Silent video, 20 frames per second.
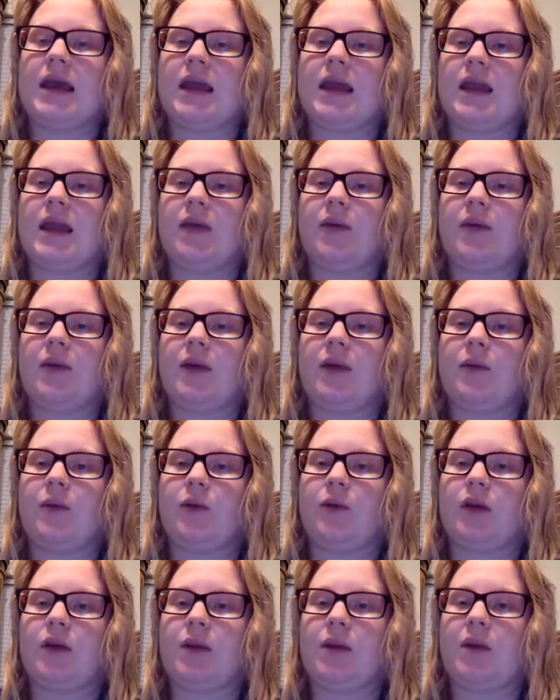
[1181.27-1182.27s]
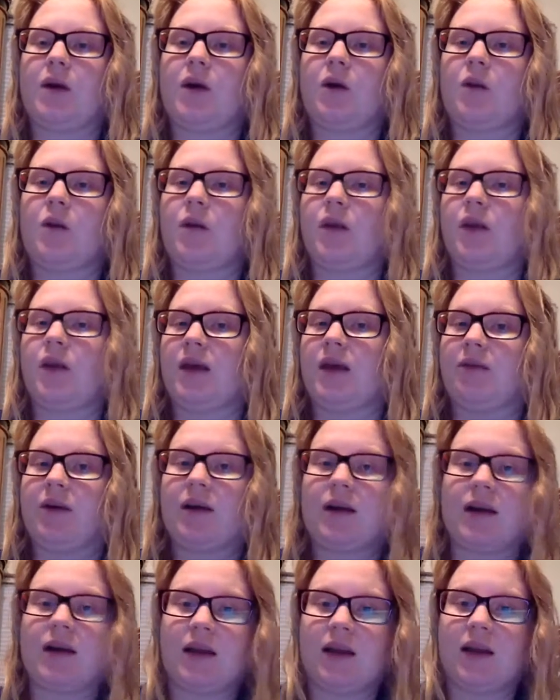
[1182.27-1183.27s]
and then when he would come home, he
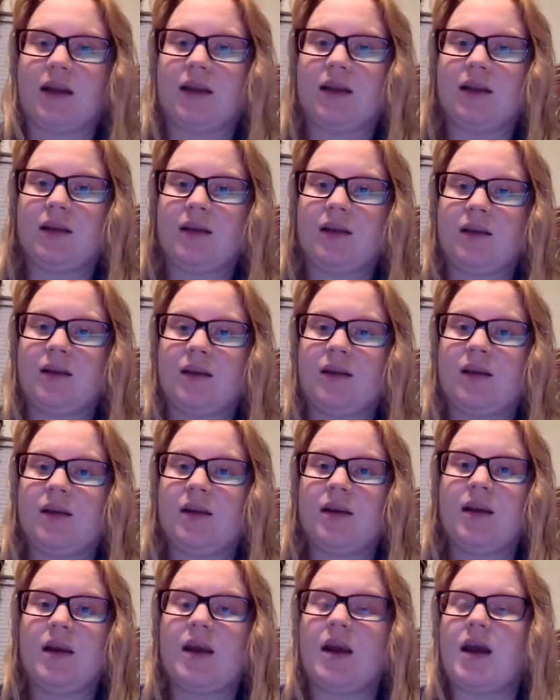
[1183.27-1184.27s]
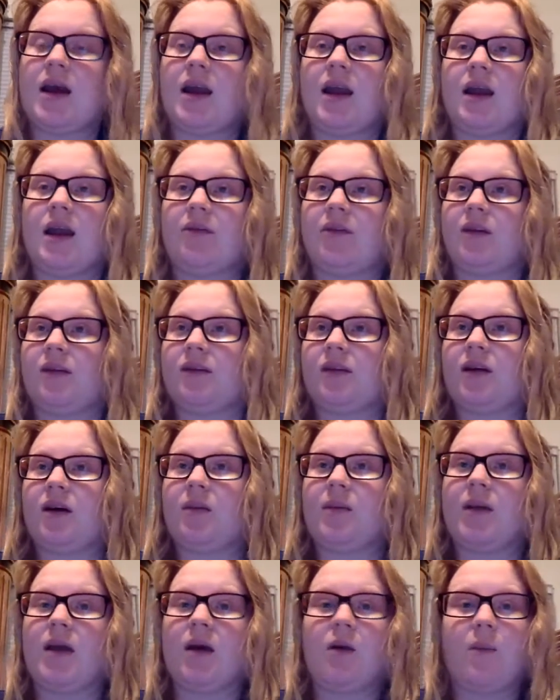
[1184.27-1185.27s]
never cleaned. I never saw
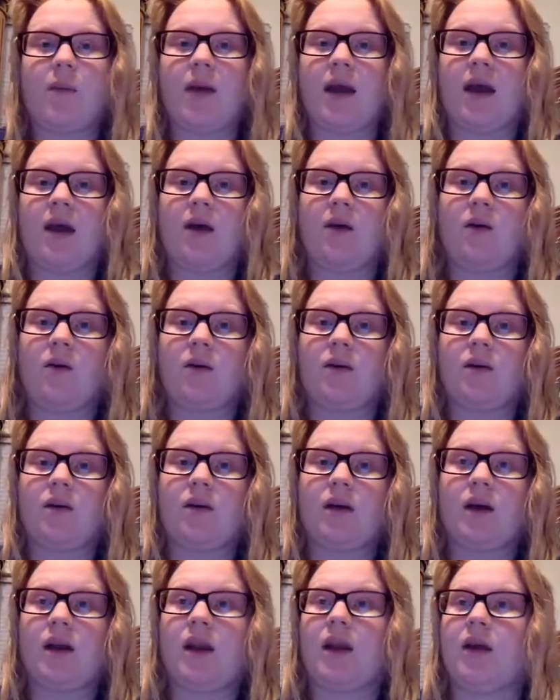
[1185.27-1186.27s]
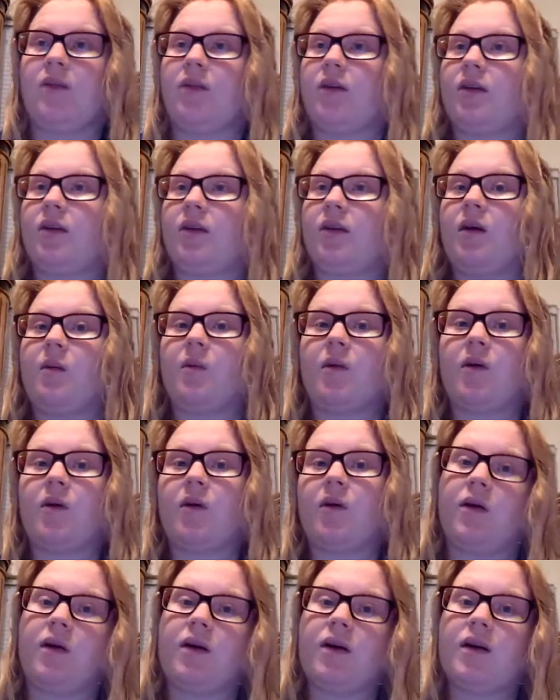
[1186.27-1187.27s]
him help out. I never saw him
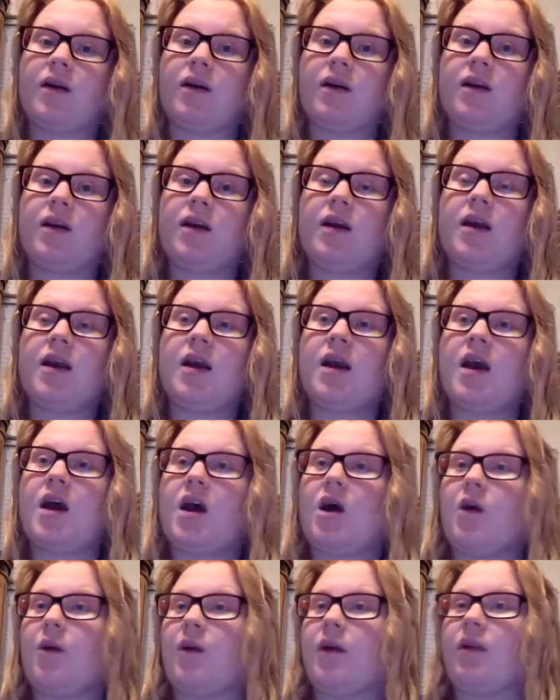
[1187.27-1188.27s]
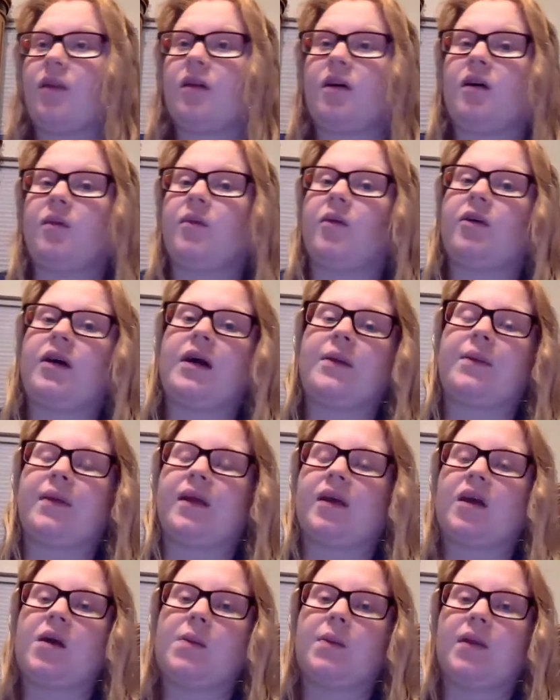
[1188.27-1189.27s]
cook. I always saw him griping,
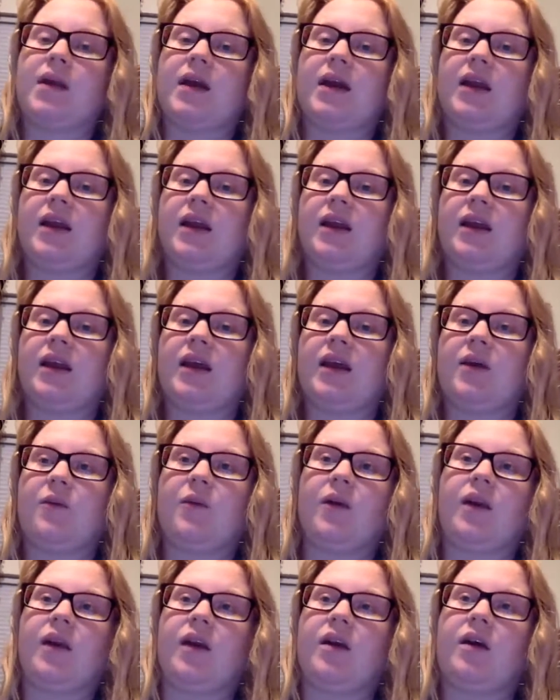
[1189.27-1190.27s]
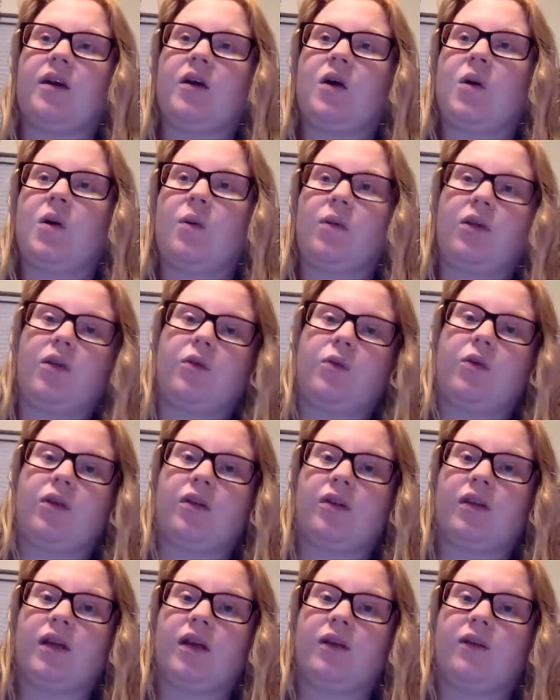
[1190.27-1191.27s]
complaining that when he got home, this wasn't
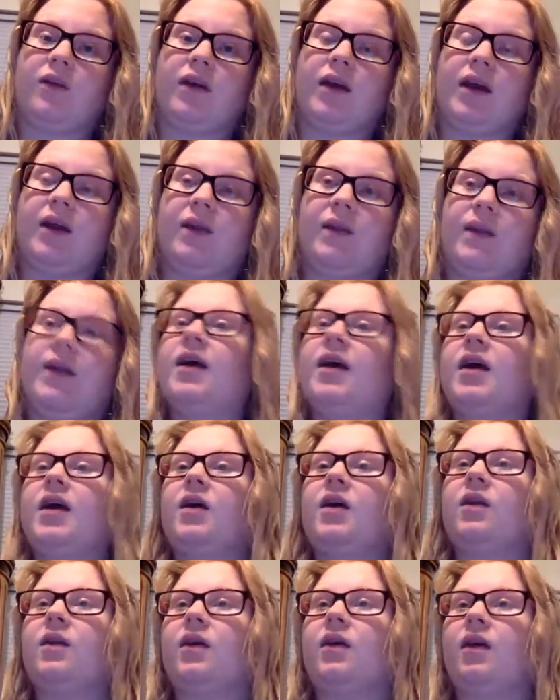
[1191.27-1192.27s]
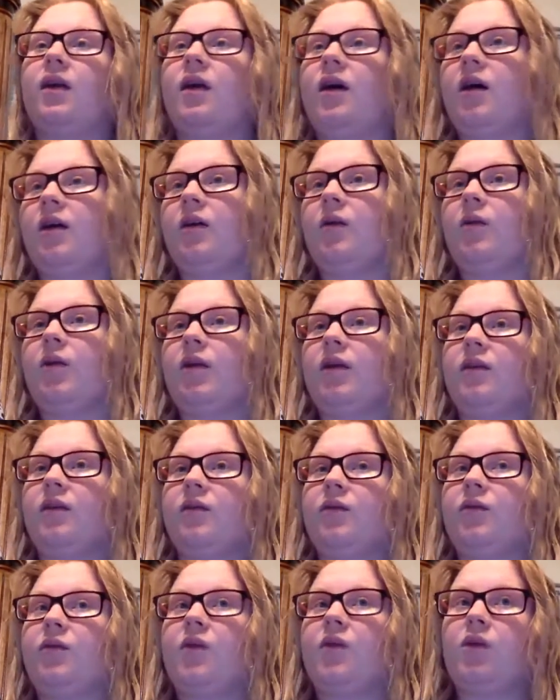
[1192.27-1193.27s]
done right, the laundry wasn't
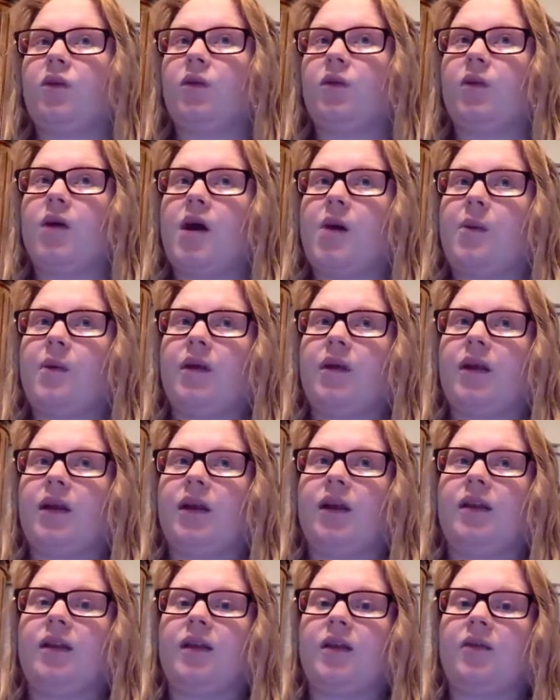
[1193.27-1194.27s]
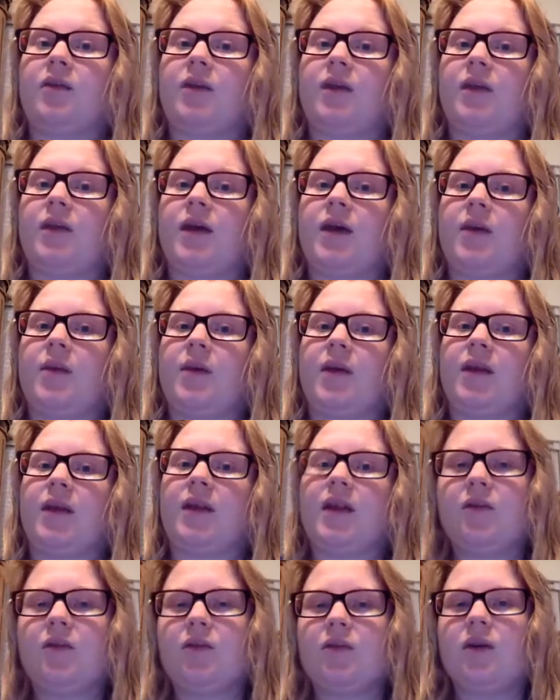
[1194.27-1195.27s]
folded properly, and stuff like that. But instead
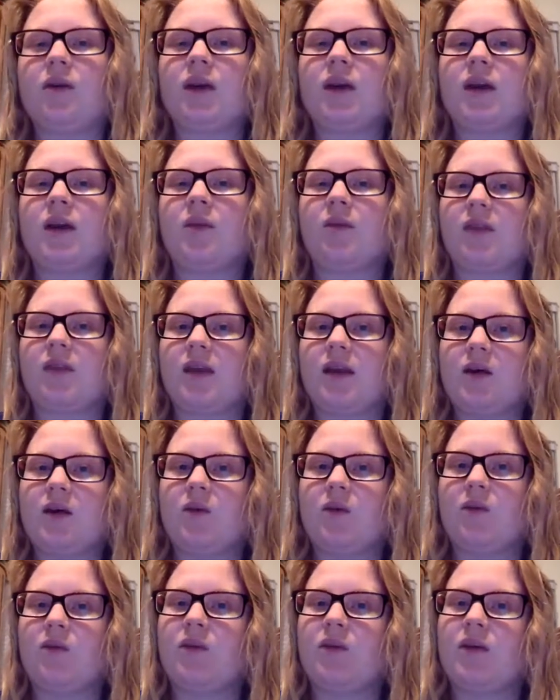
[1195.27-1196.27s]
of doing it himself,